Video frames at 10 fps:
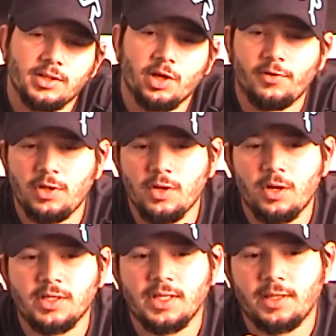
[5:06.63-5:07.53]
So if you do
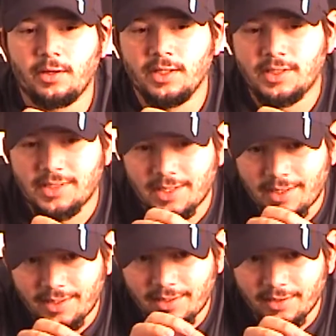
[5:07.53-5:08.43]
notice that there is
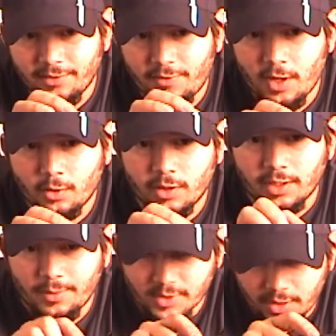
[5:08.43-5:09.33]
the
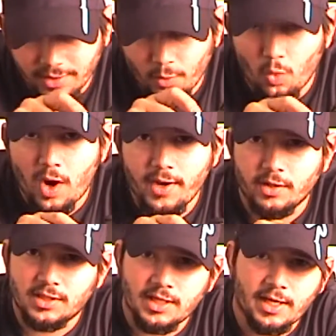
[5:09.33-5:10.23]

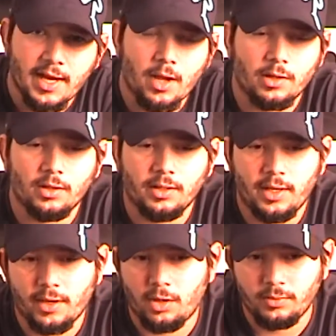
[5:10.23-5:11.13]
winder sticking out
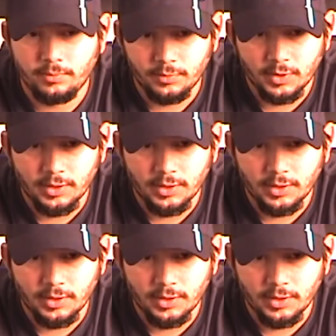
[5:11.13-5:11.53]
at all,